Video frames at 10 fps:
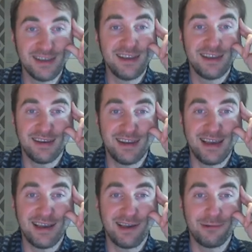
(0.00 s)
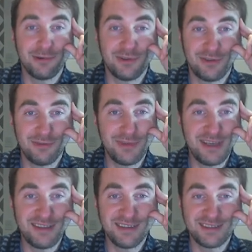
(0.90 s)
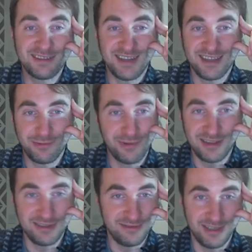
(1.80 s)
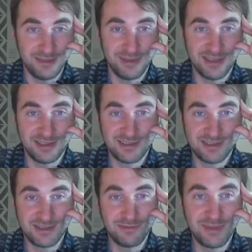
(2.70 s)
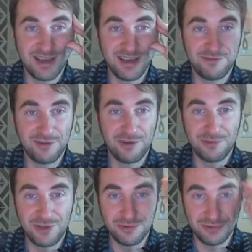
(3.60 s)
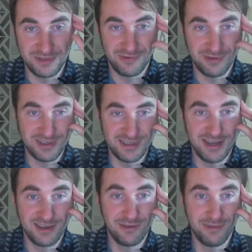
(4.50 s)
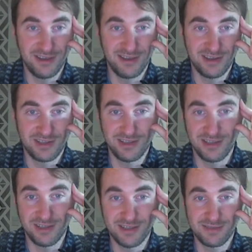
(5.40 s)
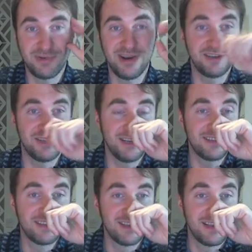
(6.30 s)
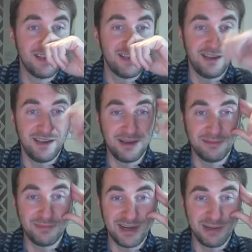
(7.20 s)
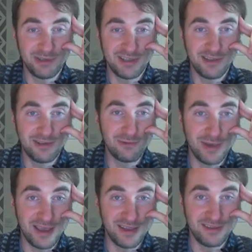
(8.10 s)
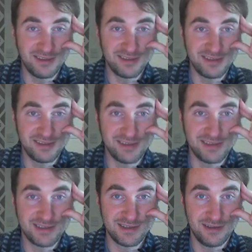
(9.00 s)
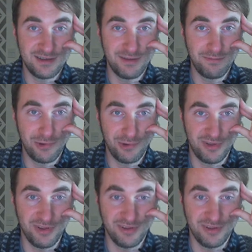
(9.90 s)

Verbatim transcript: Now, to me, this is not relevant, because to me, I have no use for this document, actually, in this project. But I will tell you when this is important.